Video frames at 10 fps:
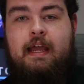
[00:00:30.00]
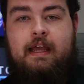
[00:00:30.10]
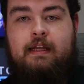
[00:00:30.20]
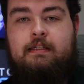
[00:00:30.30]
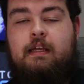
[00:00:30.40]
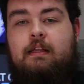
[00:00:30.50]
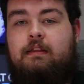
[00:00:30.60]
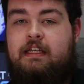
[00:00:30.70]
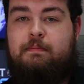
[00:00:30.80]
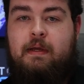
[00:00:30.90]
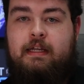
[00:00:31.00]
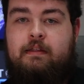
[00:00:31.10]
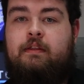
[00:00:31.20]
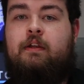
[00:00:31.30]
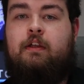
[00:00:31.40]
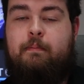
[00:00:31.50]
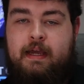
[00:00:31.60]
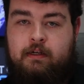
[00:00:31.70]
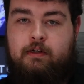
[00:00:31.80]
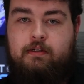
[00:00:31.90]
and less money than their
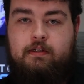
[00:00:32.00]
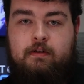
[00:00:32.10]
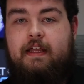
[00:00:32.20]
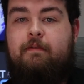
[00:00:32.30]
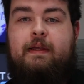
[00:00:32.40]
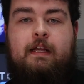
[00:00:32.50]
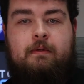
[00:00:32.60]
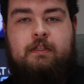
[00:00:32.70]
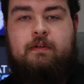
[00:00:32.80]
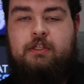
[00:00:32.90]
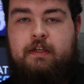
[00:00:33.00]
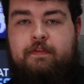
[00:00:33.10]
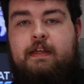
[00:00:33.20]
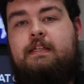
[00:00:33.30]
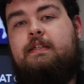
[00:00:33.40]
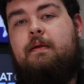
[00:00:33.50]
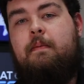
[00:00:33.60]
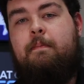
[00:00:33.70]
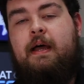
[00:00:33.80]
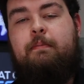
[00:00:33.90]
competitors. They have been able to achieve this
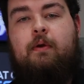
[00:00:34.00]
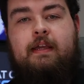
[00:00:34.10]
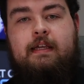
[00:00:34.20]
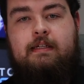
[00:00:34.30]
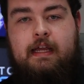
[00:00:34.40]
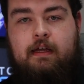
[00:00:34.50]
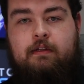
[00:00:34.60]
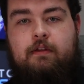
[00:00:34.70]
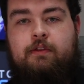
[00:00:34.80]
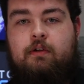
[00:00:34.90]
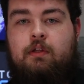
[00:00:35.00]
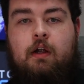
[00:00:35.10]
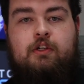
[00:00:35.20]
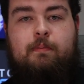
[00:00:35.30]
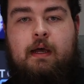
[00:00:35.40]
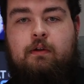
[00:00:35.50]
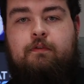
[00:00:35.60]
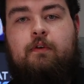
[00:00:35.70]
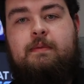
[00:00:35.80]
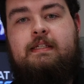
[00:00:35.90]
by breaking down their large model
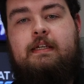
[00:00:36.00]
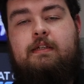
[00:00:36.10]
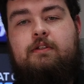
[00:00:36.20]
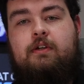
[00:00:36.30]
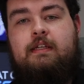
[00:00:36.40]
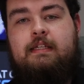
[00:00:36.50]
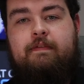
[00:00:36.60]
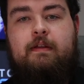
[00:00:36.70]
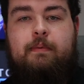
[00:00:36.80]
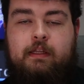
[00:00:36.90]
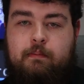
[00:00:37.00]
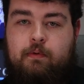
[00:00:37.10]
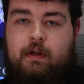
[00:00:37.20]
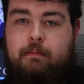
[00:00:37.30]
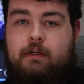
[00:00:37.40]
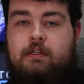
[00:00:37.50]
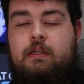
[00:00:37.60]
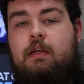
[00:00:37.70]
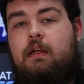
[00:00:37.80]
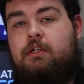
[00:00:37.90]
from 670 billion parameters
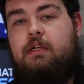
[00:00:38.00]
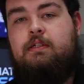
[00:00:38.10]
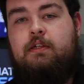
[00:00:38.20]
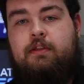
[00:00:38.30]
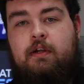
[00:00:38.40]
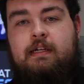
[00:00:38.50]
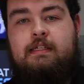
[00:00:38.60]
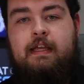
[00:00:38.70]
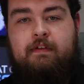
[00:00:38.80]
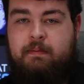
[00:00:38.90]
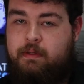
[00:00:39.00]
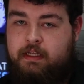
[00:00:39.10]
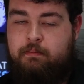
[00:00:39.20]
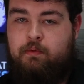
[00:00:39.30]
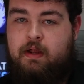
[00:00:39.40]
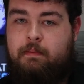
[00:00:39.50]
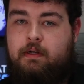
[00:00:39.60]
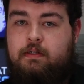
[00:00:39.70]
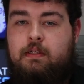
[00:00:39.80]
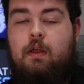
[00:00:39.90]
just to 37 billion
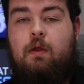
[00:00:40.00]
parameters